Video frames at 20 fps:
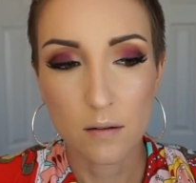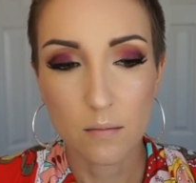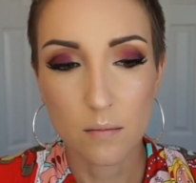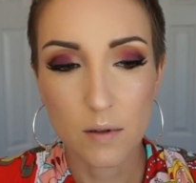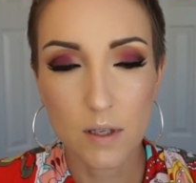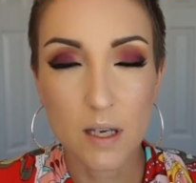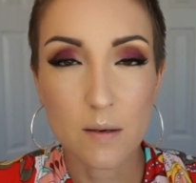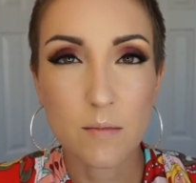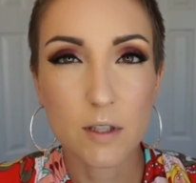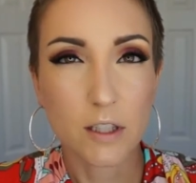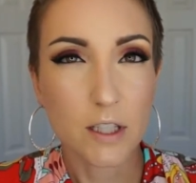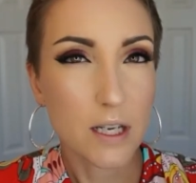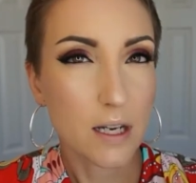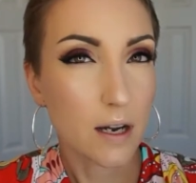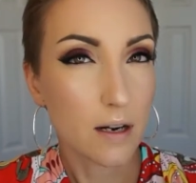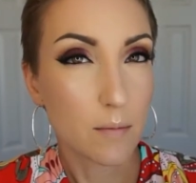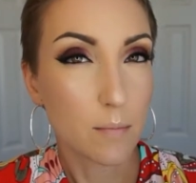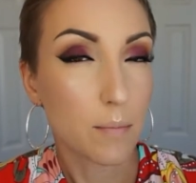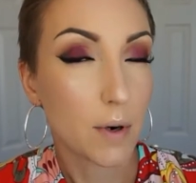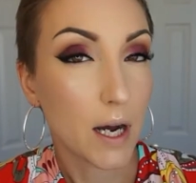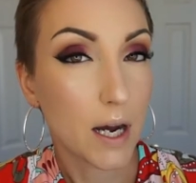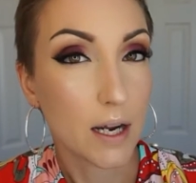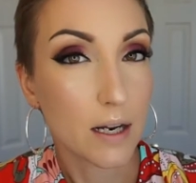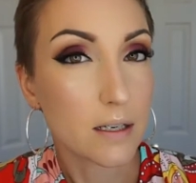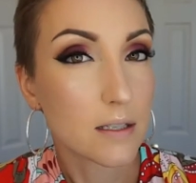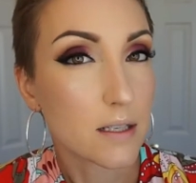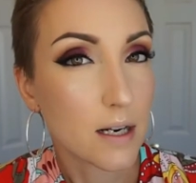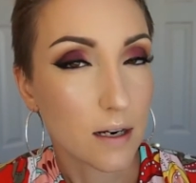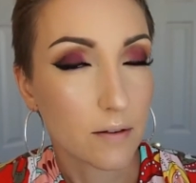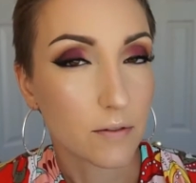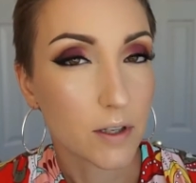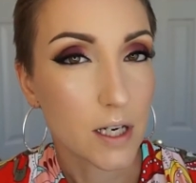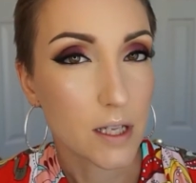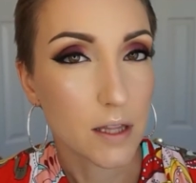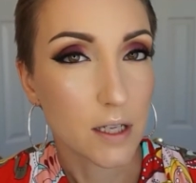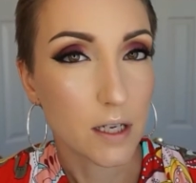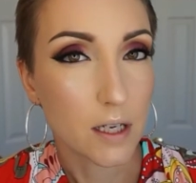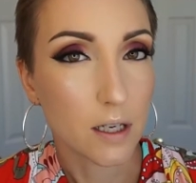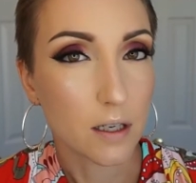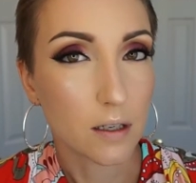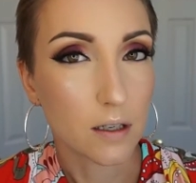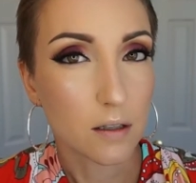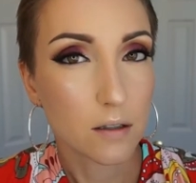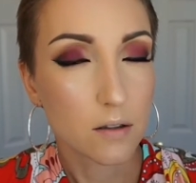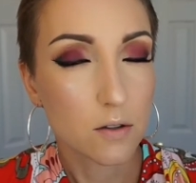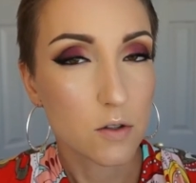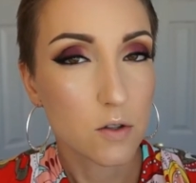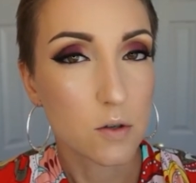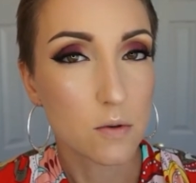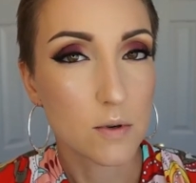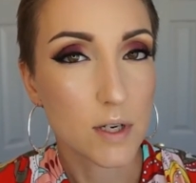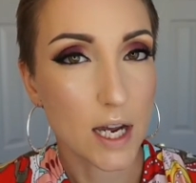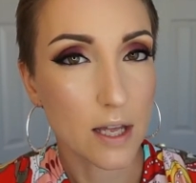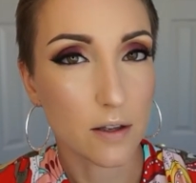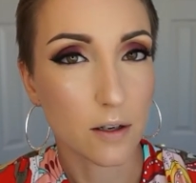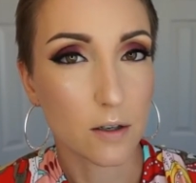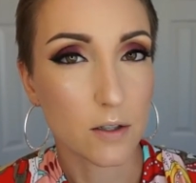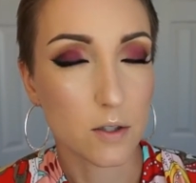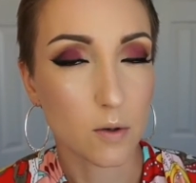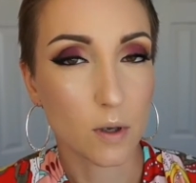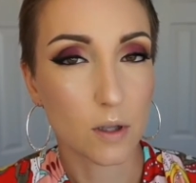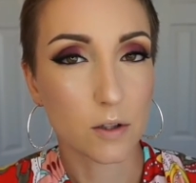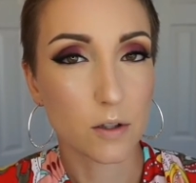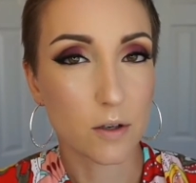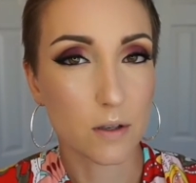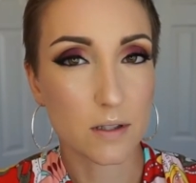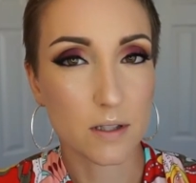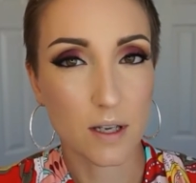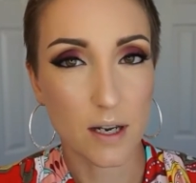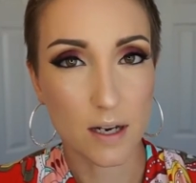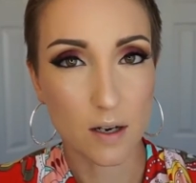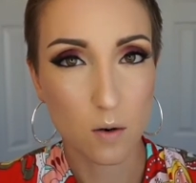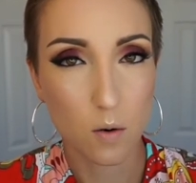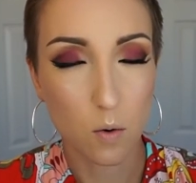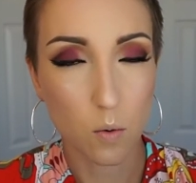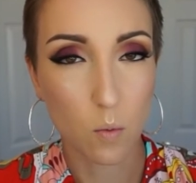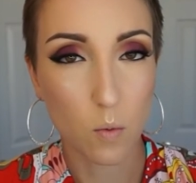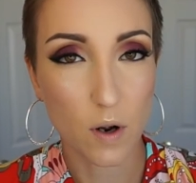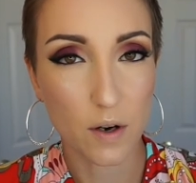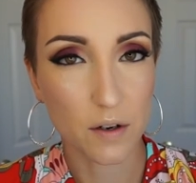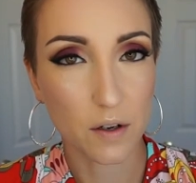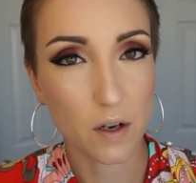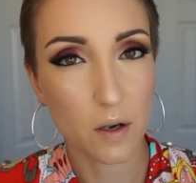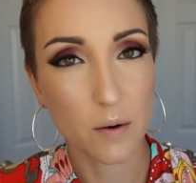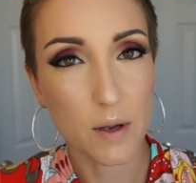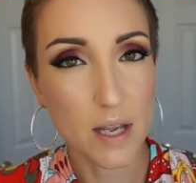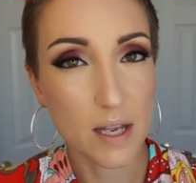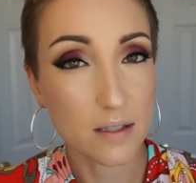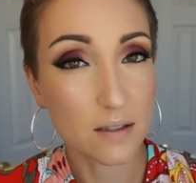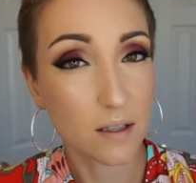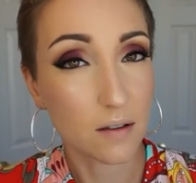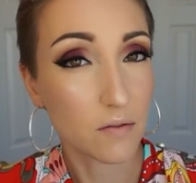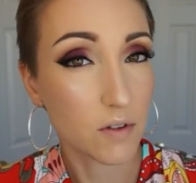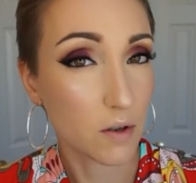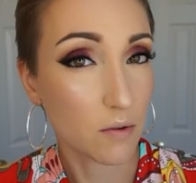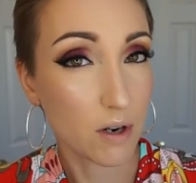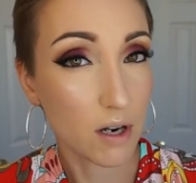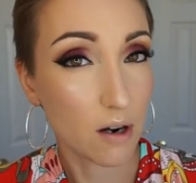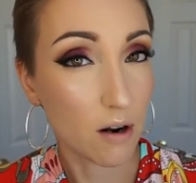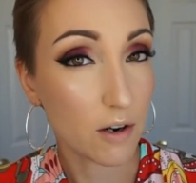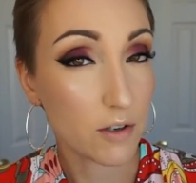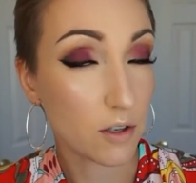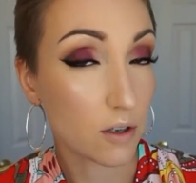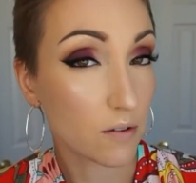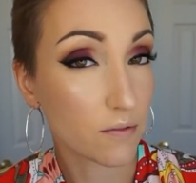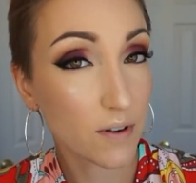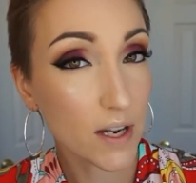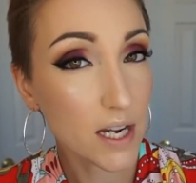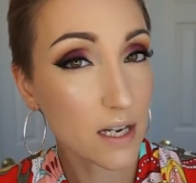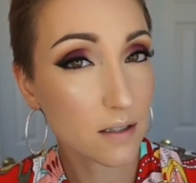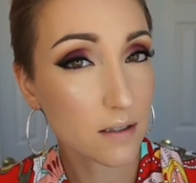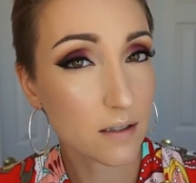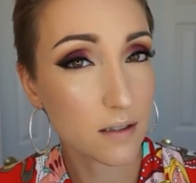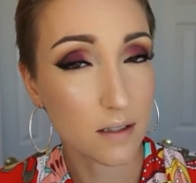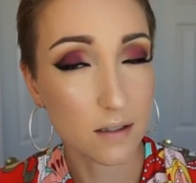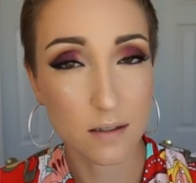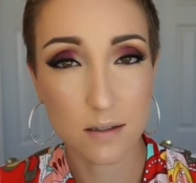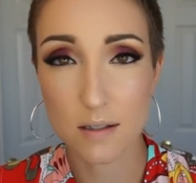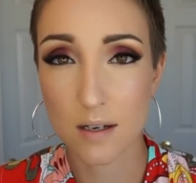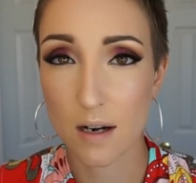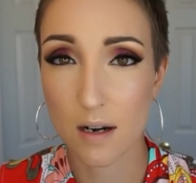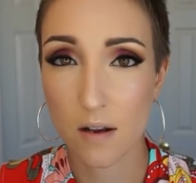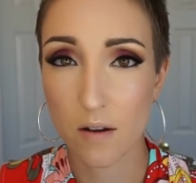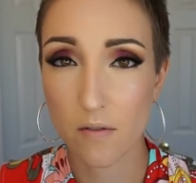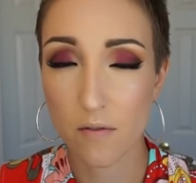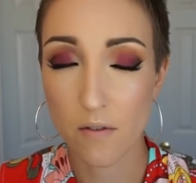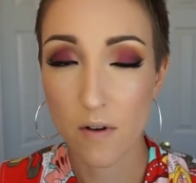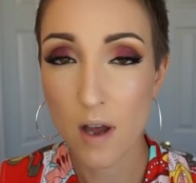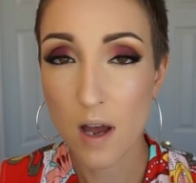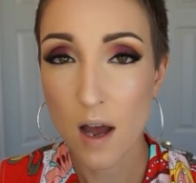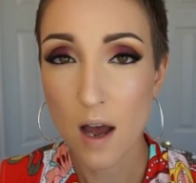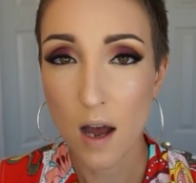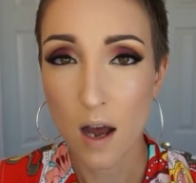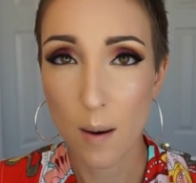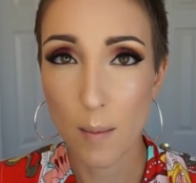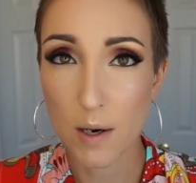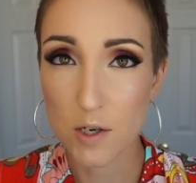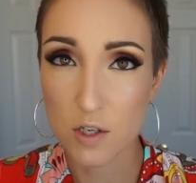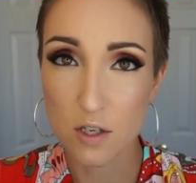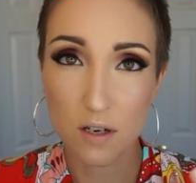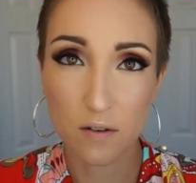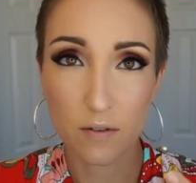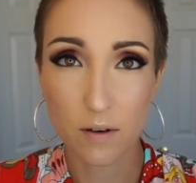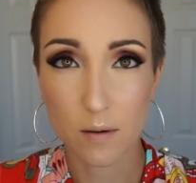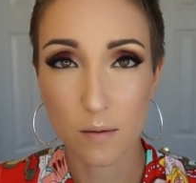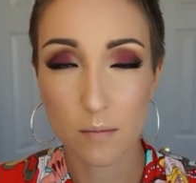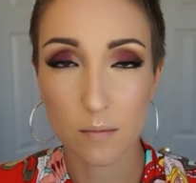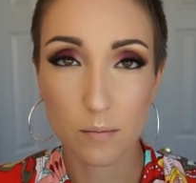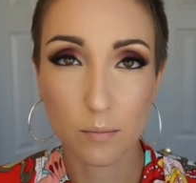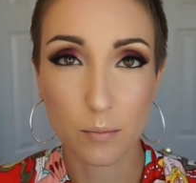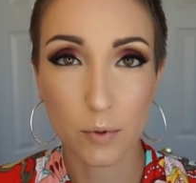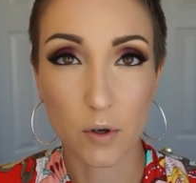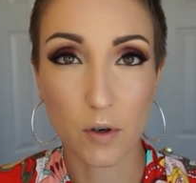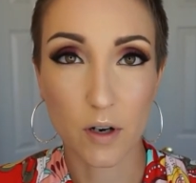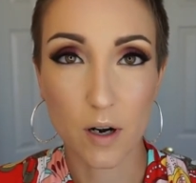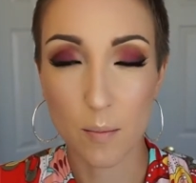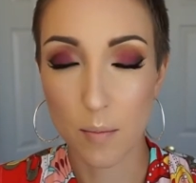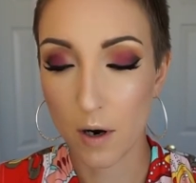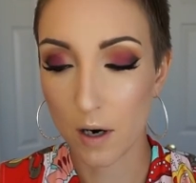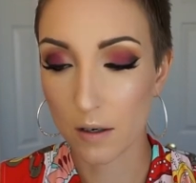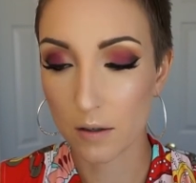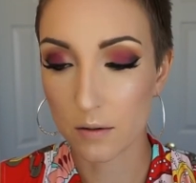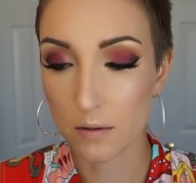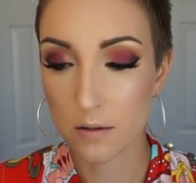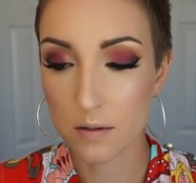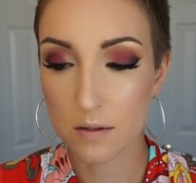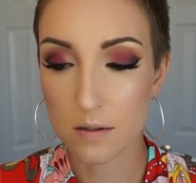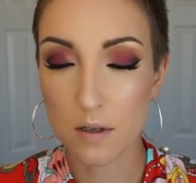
chemically kind of bind everything together so it looks like one cohesive unit on your face instead of a bunch of different broken up particles.